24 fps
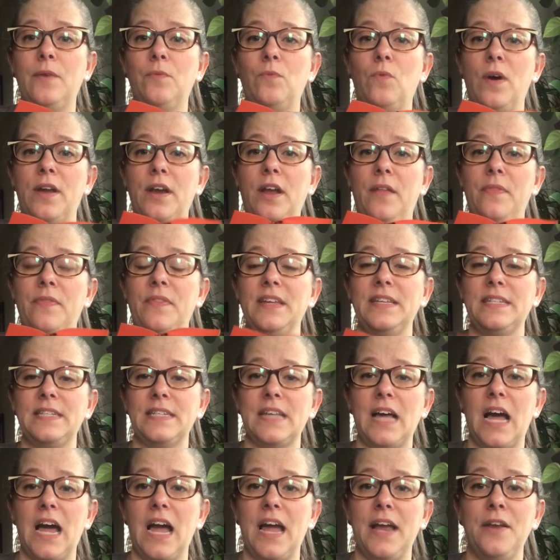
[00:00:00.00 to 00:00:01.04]
one on this
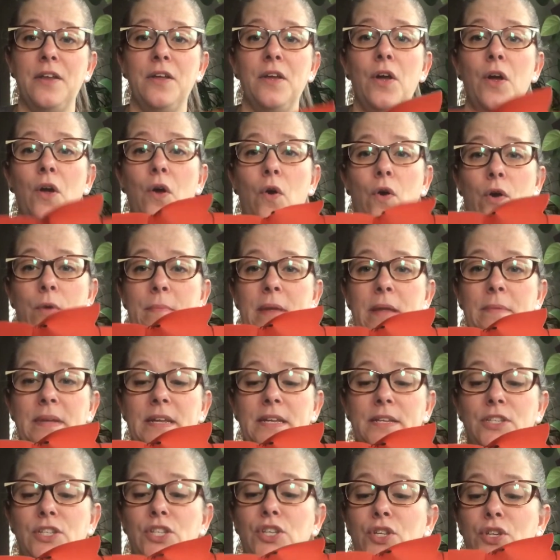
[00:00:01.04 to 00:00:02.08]
side, or
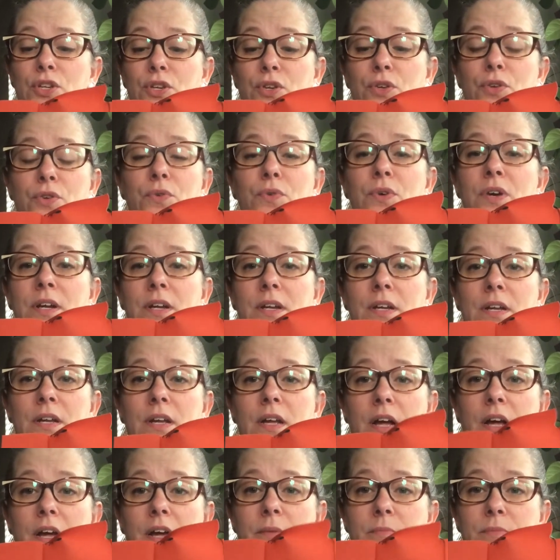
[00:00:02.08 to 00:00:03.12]
maybe two,
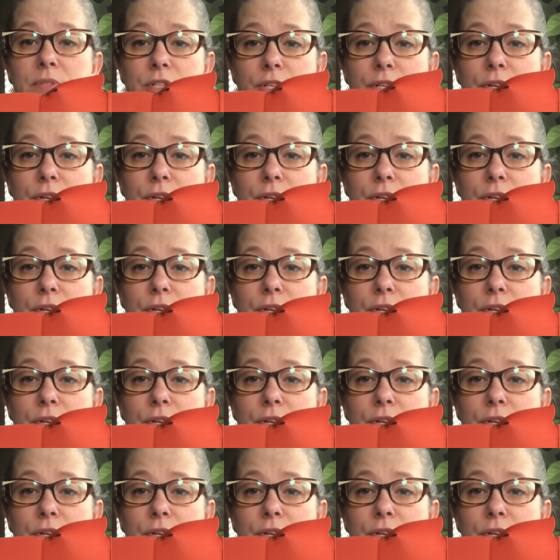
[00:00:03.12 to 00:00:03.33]
so you